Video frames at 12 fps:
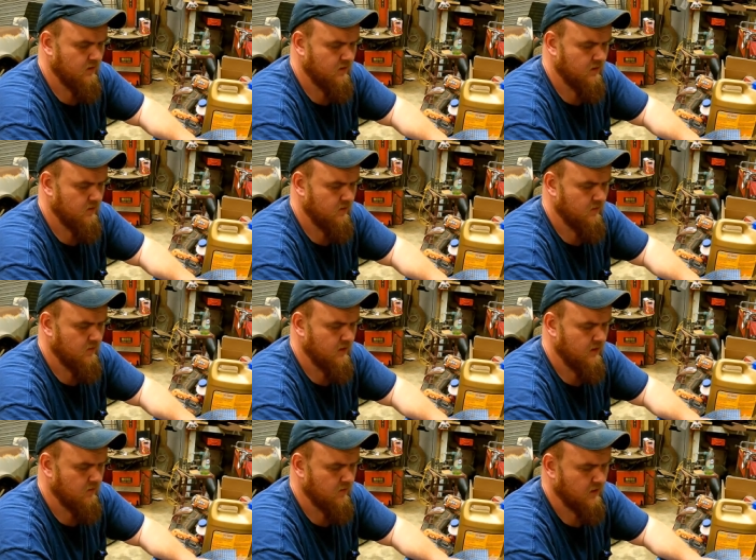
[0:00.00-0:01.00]
this
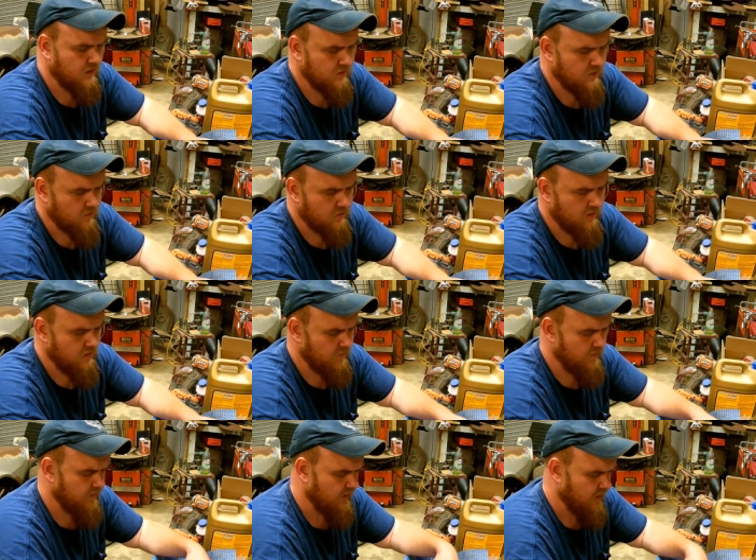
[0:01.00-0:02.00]
down against the
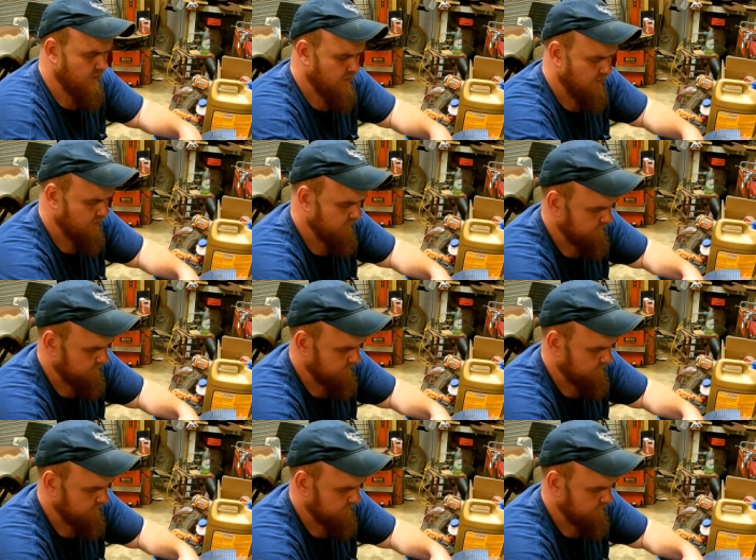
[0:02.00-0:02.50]
creepy bear.